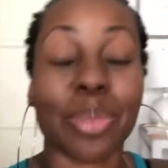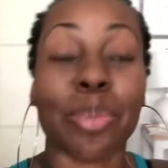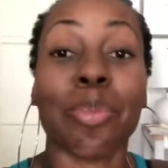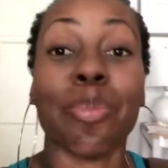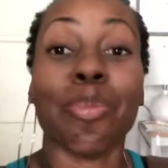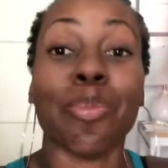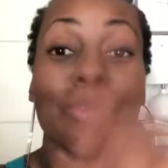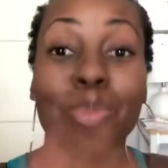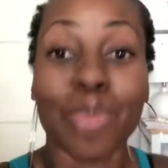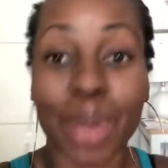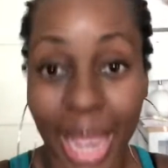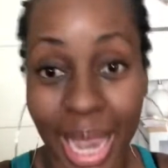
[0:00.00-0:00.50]

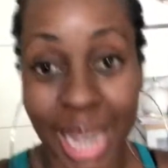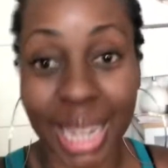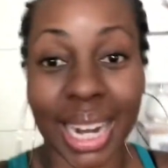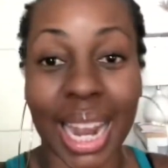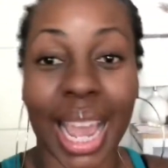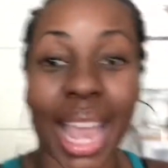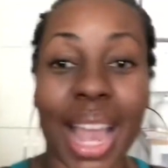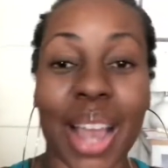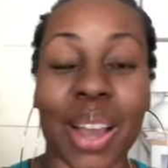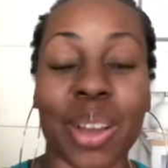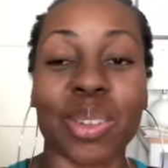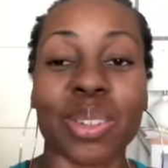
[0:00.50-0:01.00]
back in the
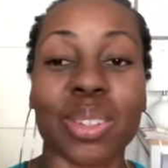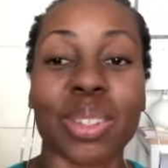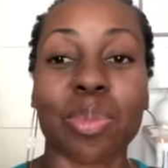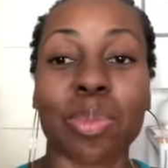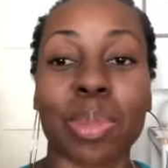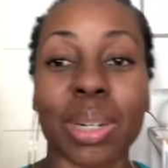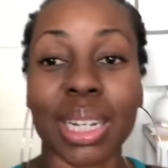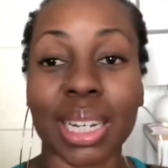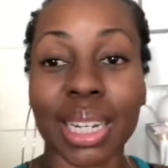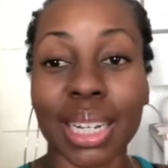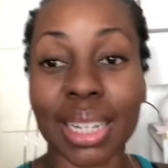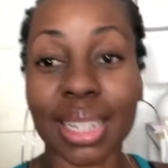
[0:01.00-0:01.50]
house
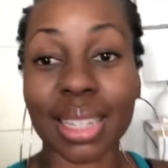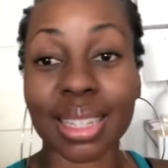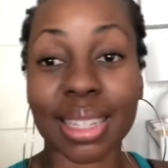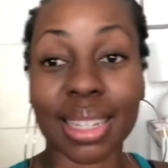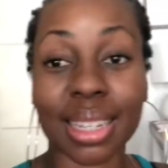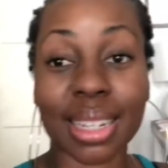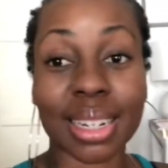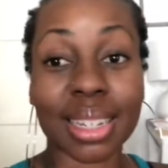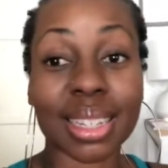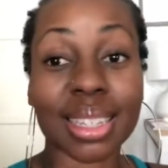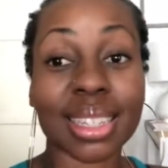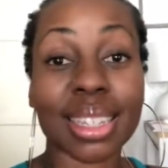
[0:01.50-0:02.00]
because
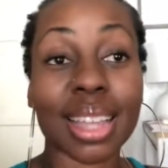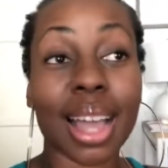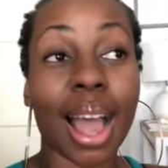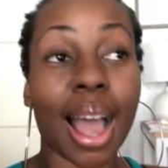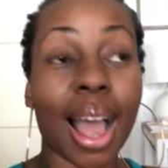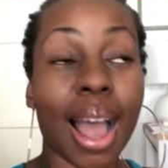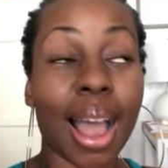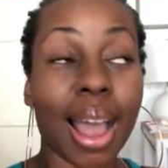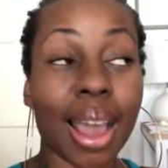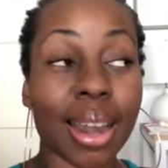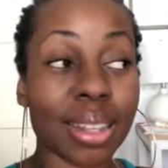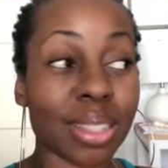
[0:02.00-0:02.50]
it is
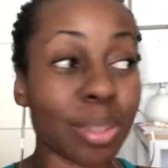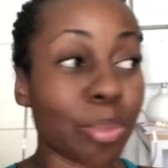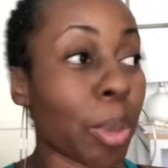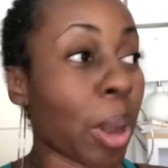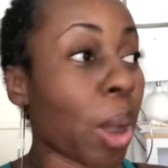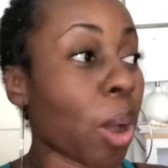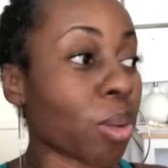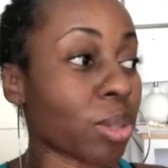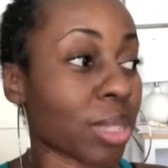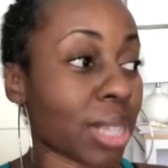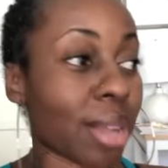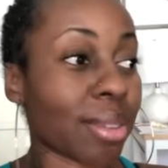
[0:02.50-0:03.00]
hot as
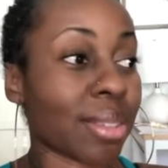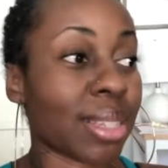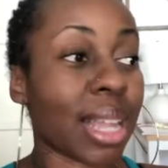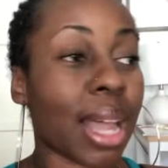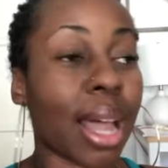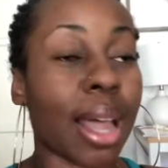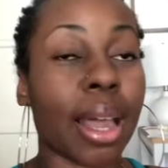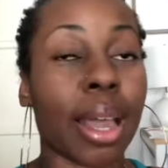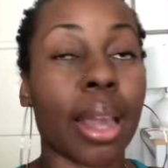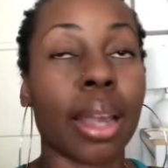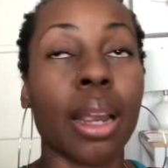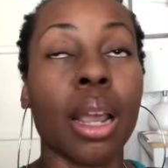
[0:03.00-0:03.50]
balls
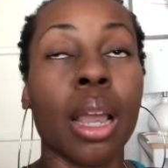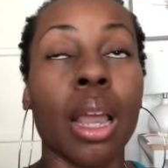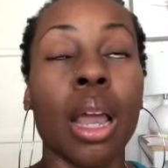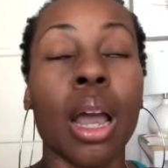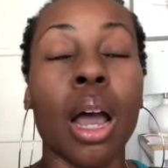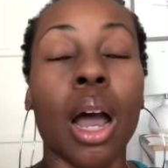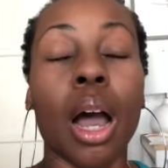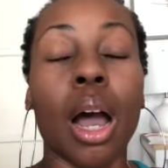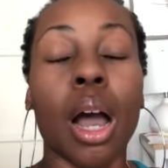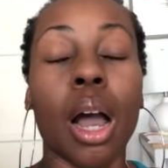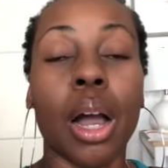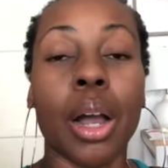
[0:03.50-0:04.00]
outside.
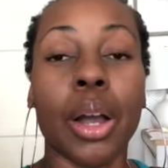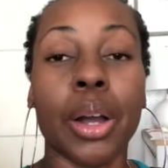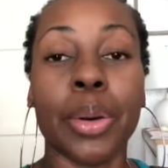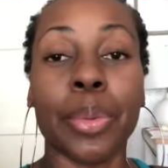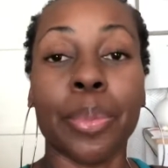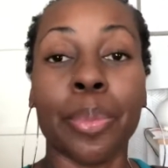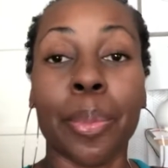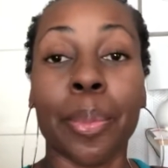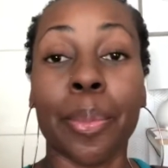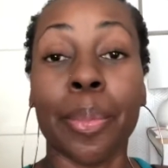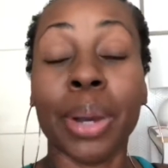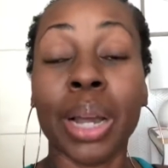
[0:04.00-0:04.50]

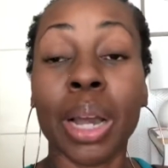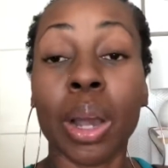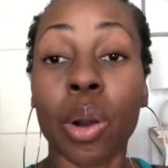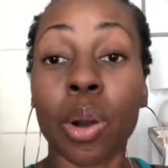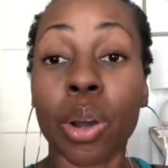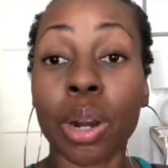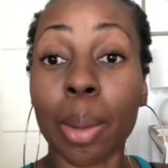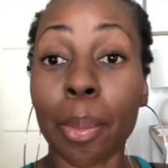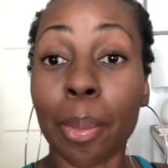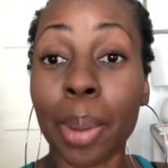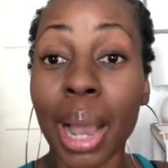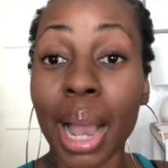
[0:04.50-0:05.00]
But
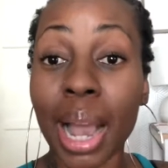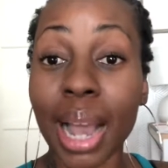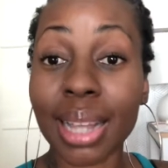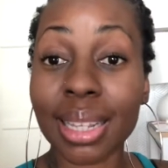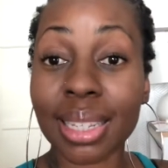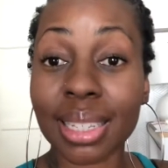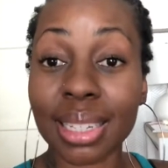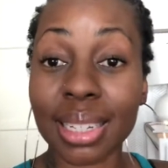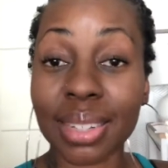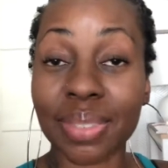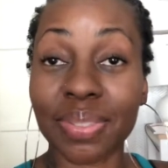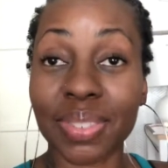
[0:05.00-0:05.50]
on a
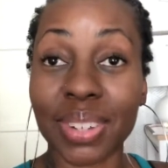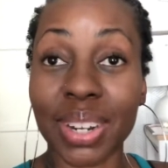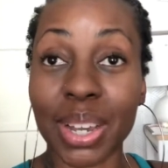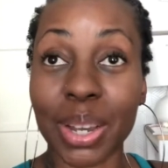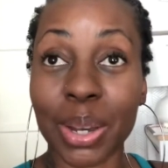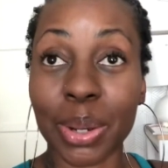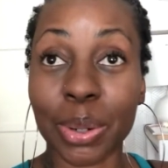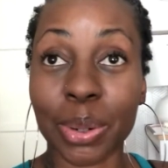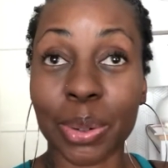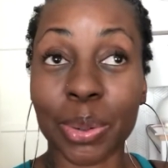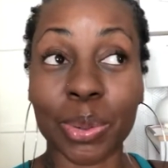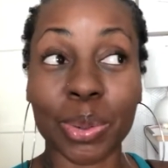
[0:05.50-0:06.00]
positive
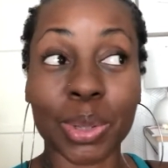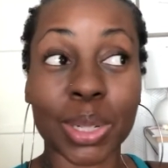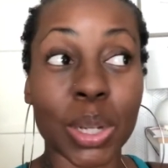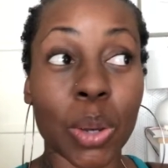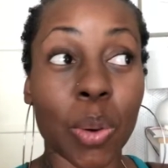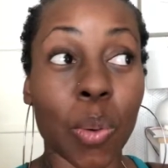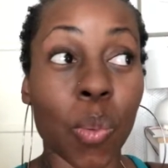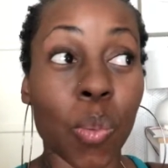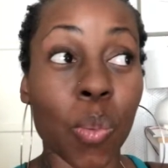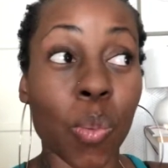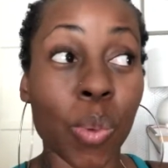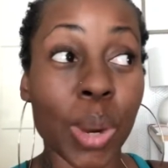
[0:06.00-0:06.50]
note,
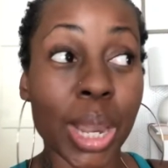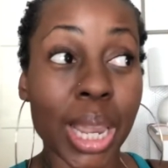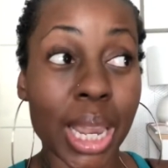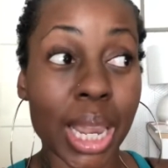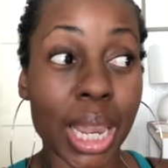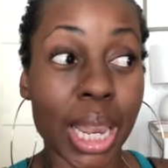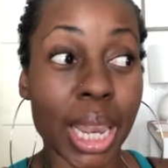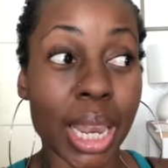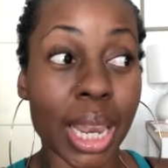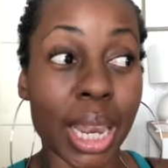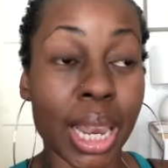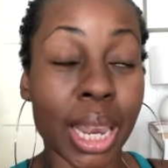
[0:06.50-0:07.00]

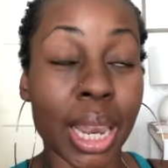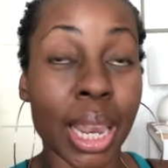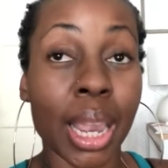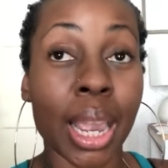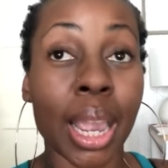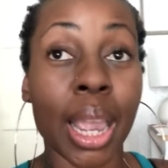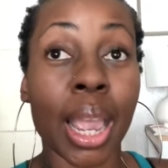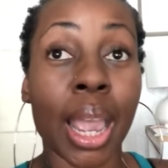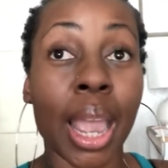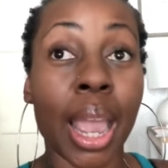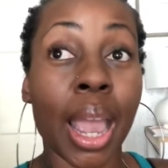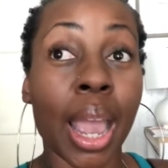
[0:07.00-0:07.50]
we
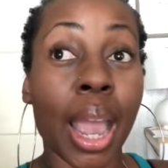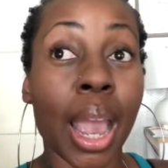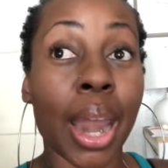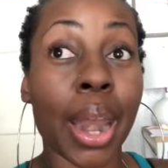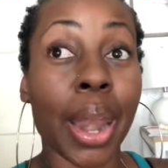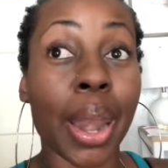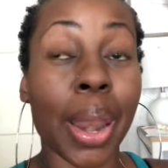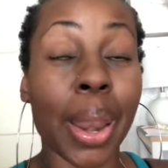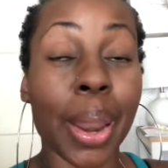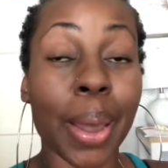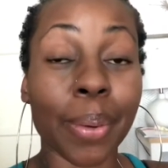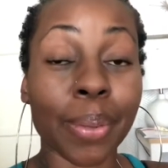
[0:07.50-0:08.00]

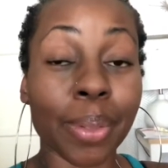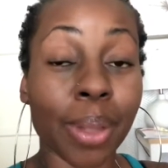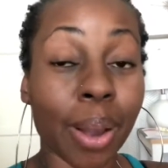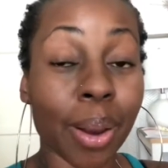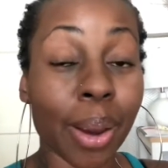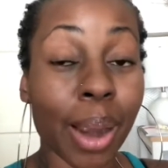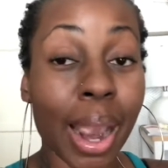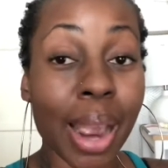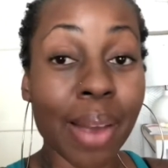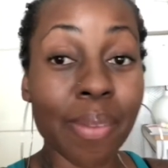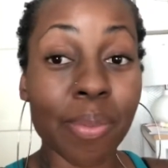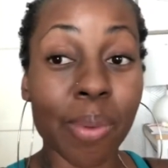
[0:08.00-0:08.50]
no longer
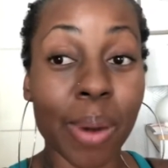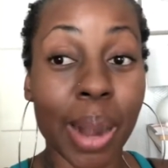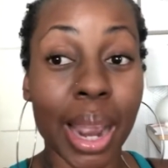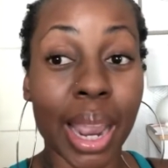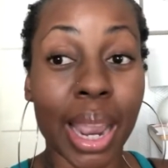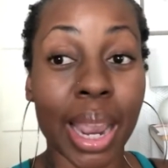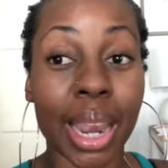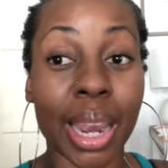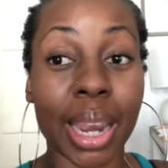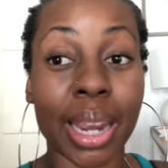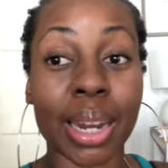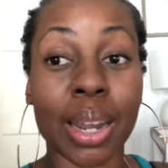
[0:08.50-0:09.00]
have
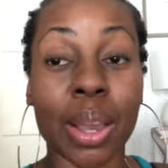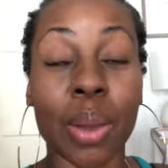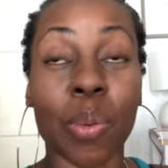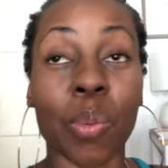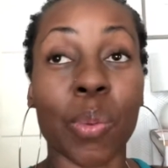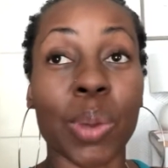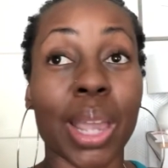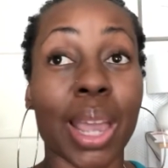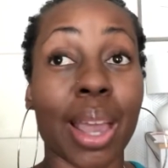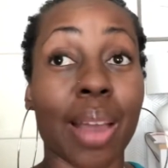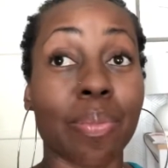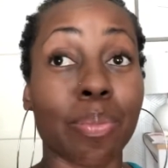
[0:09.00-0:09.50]
rain.
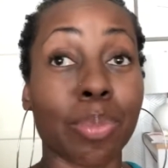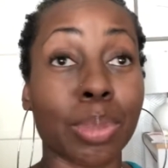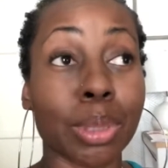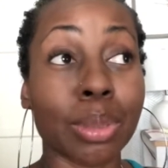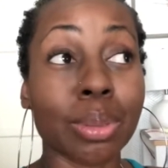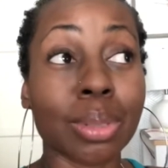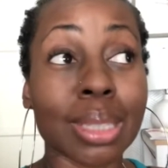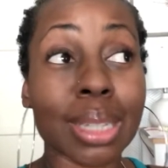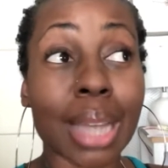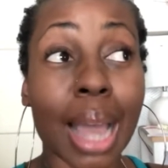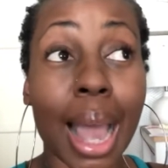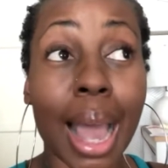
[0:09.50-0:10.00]
We have blue
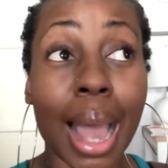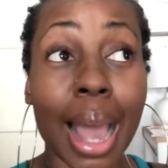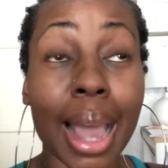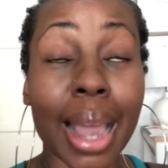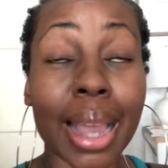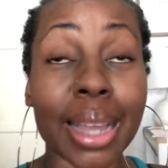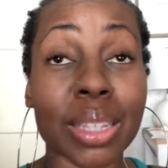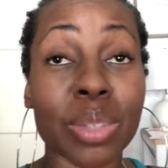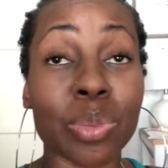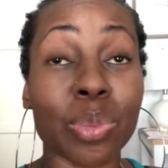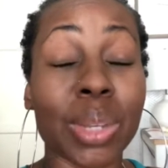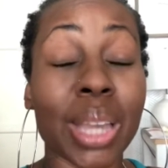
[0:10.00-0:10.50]

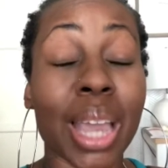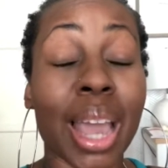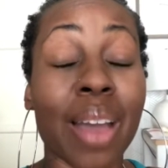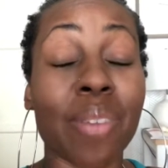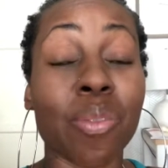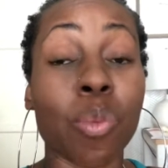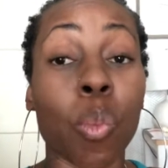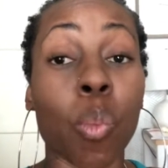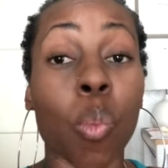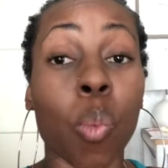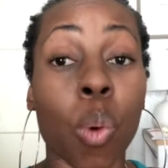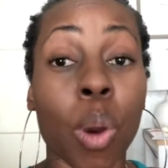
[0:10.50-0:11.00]
skies. We have
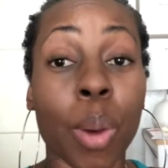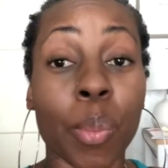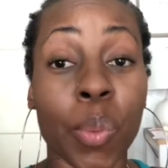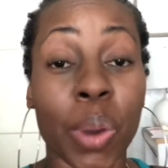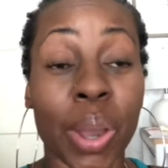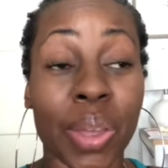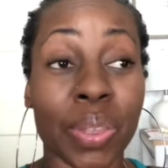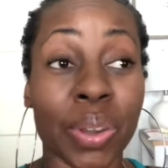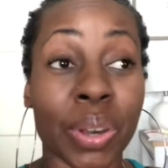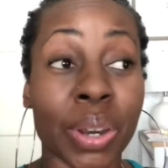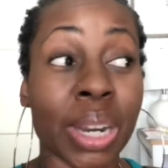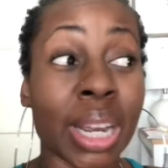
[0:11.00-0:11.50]
warm
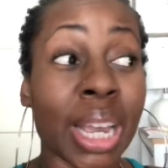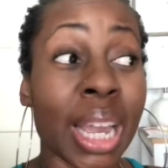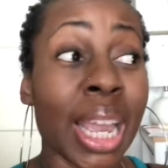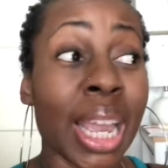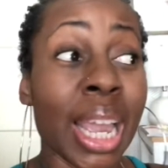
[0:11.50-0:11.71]
weather.